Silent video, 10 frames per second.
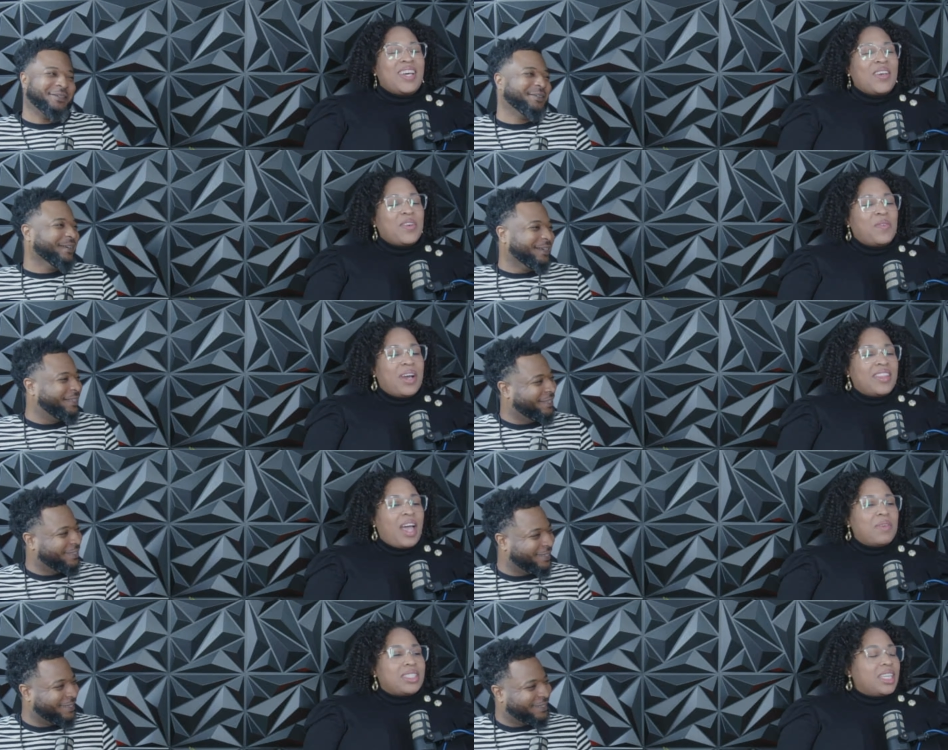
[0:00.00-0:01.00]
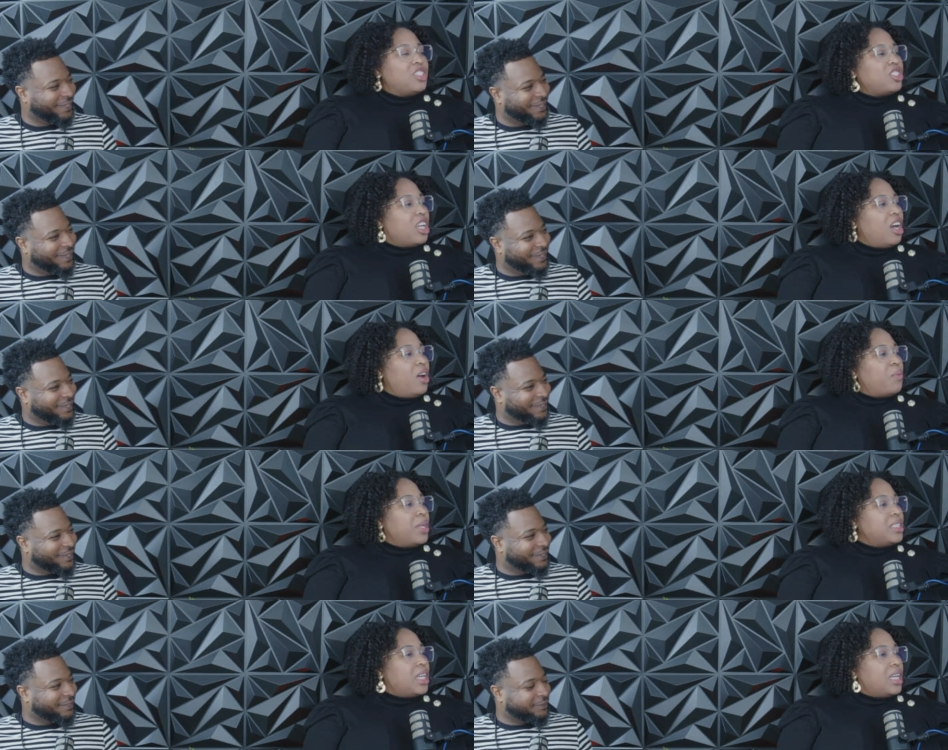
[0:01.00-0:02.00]
Speaker 1: the one that was in jail, we
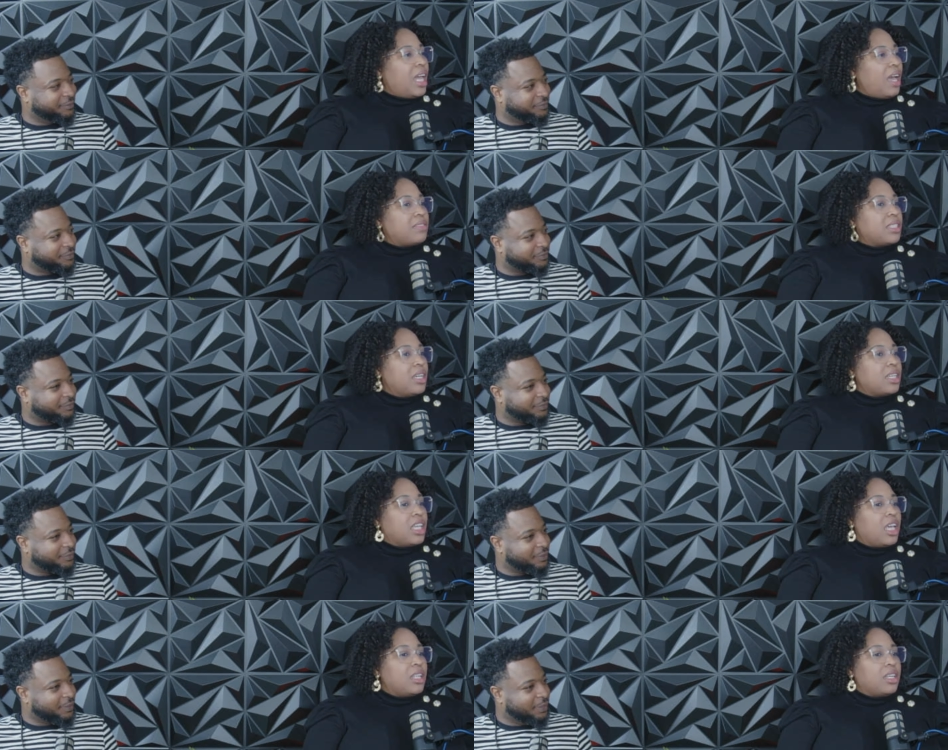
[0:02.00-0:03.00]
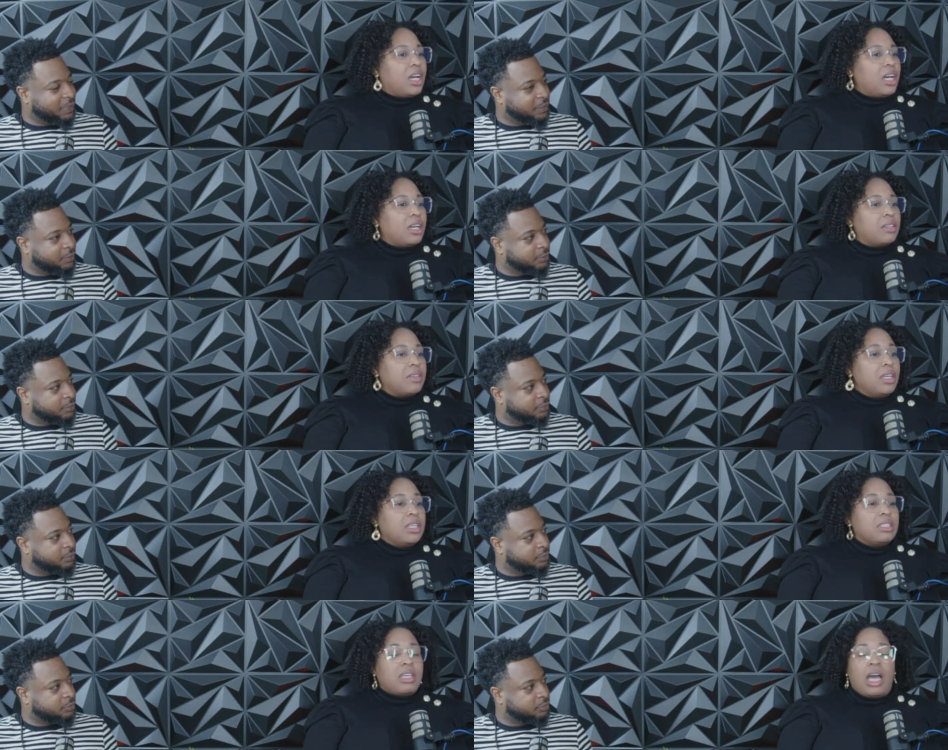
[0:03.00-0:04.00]
did have to get. I
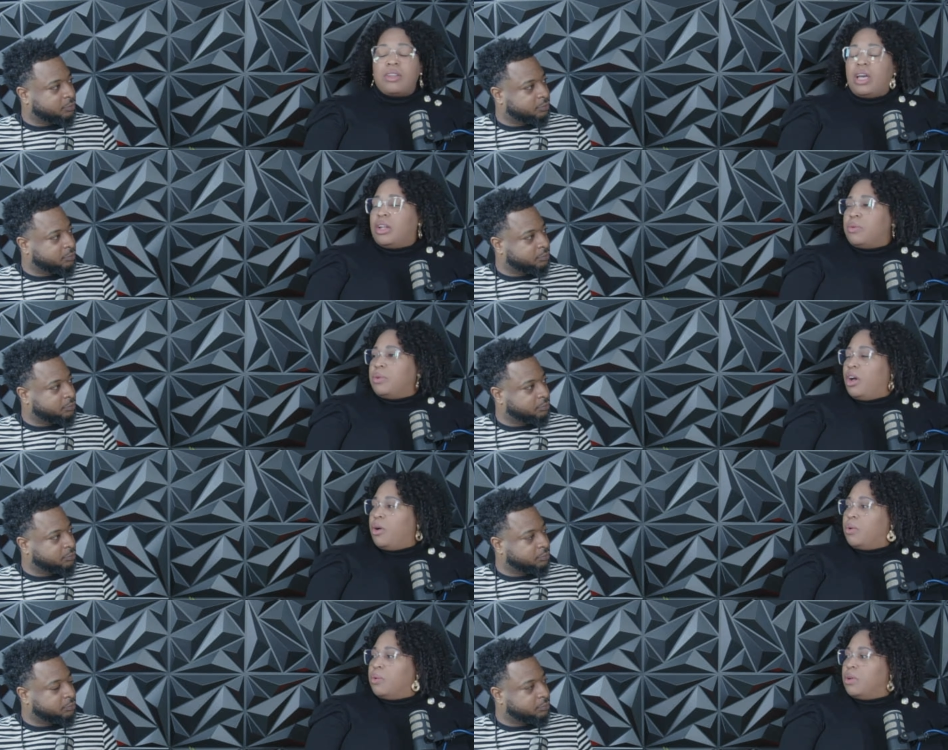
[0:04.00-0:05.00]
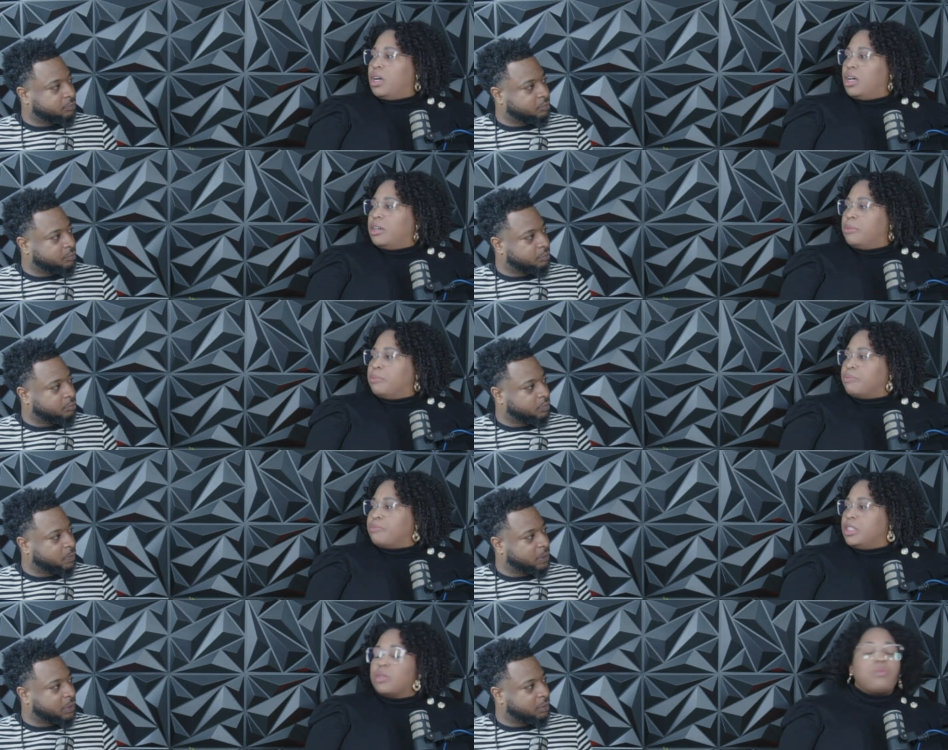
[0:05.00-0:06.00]
don't know
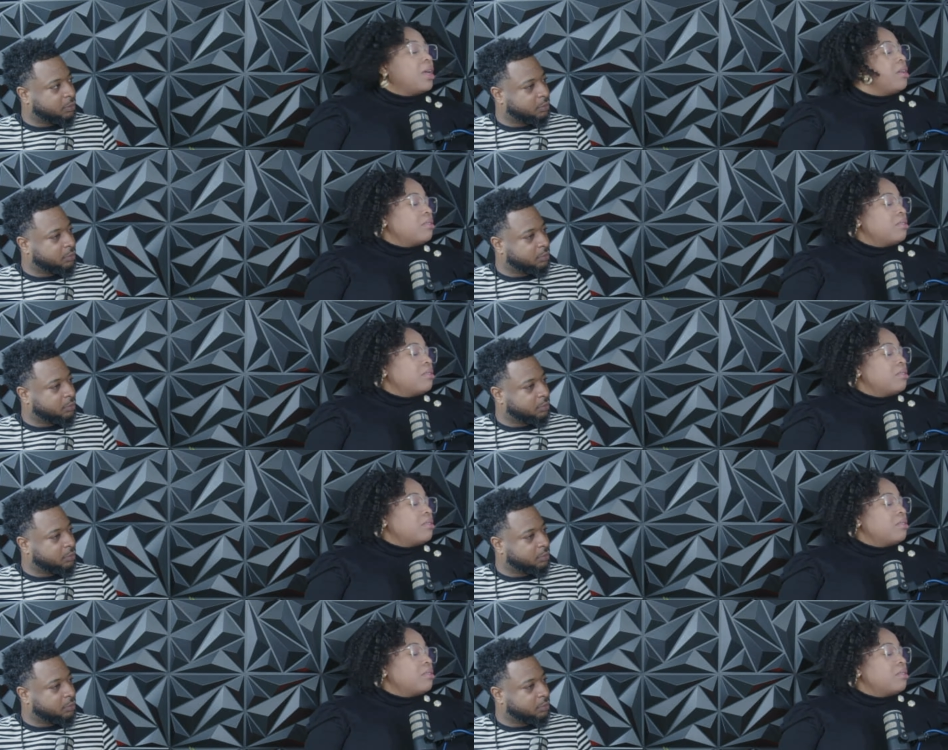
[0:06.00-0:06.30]
what.